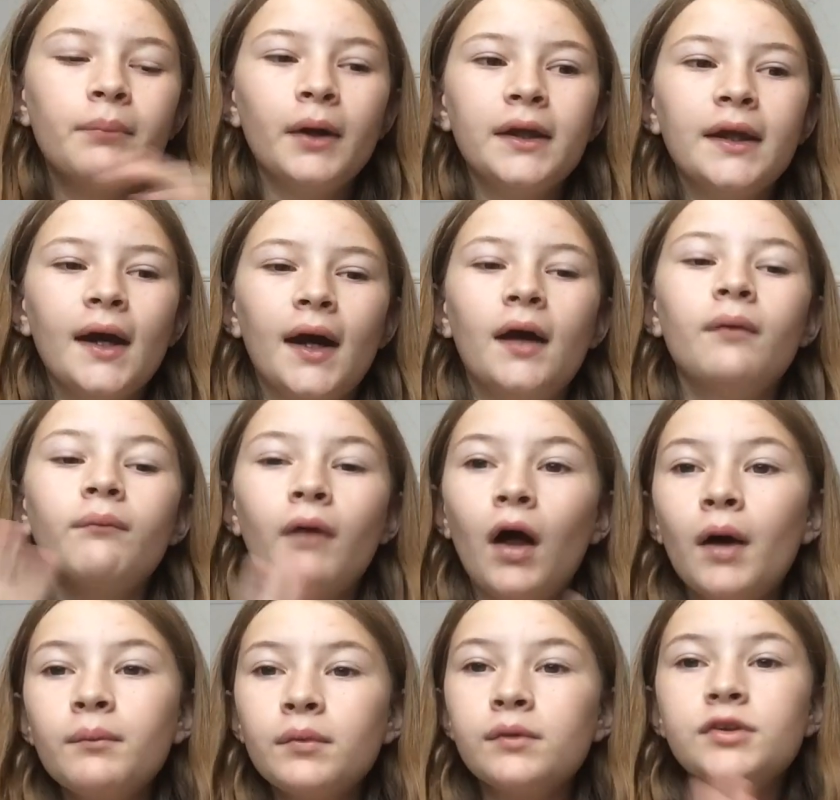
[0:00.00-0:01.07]
But yeah,
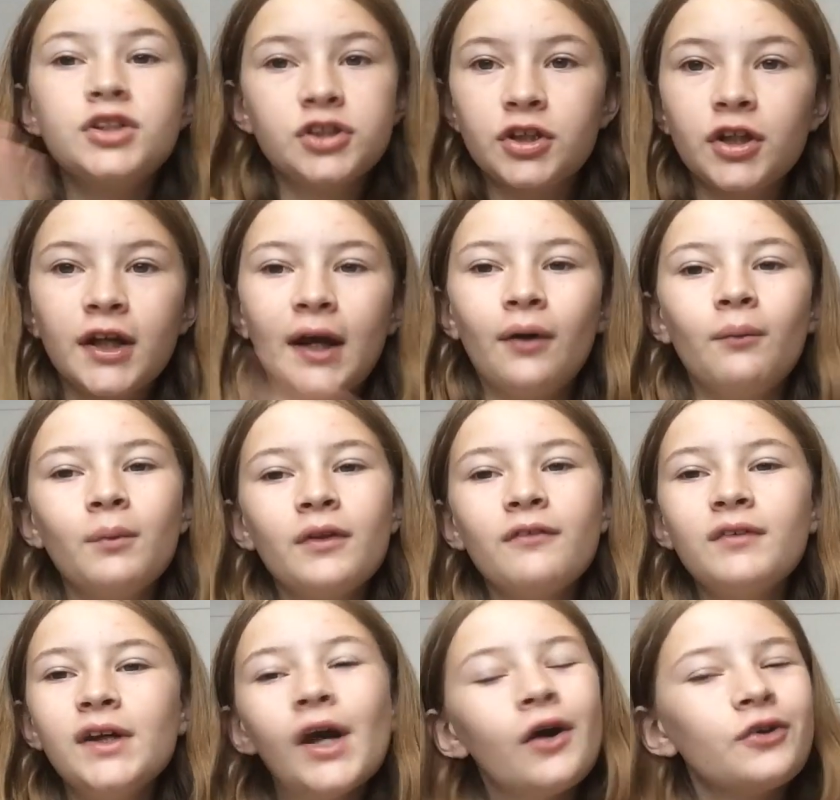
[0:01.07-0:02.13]
I'm just gonna get on with
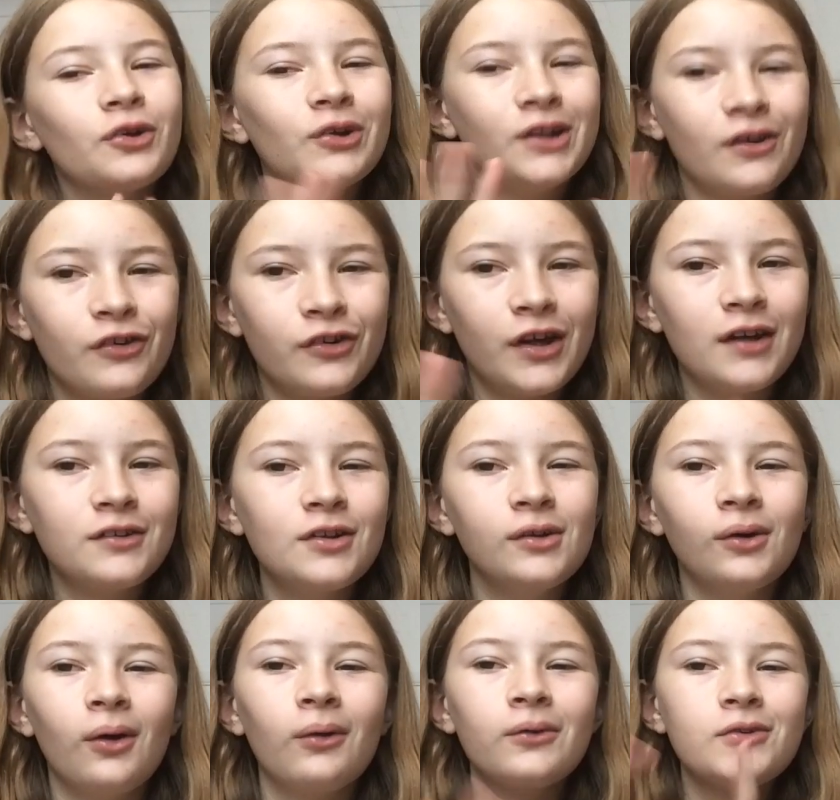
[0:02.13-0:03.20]
the video so it doesn't take
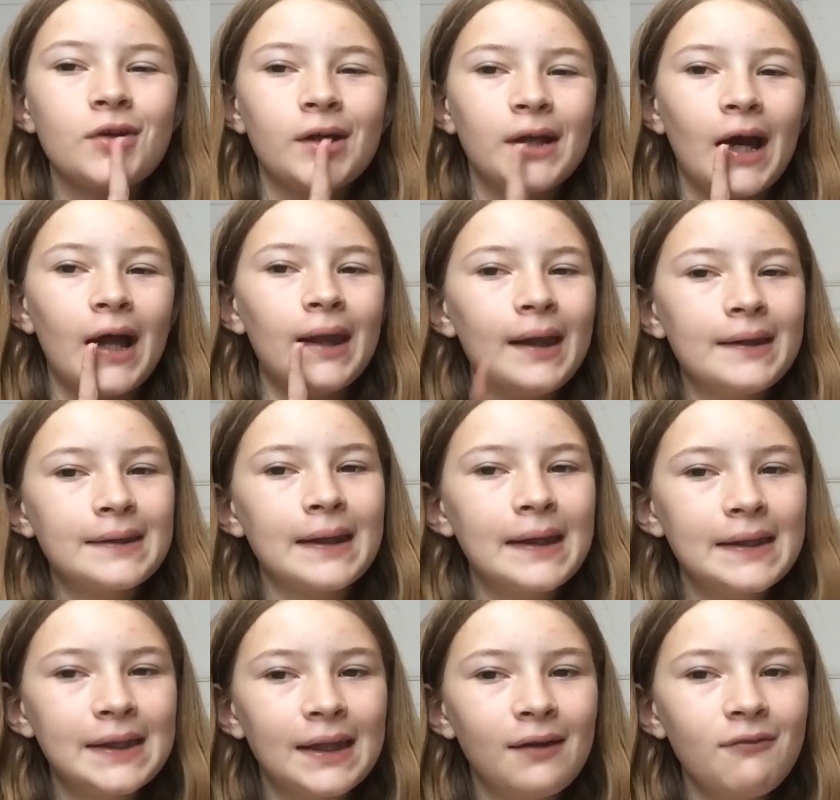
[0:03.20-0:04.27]
too long. So yeah, let's
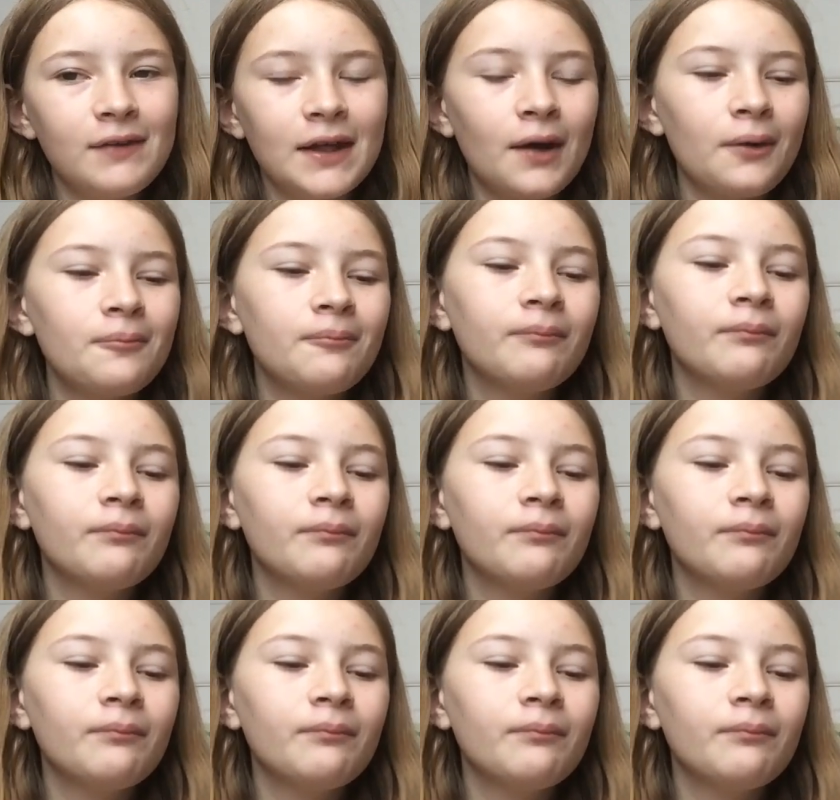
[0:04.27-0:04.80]
get into the video.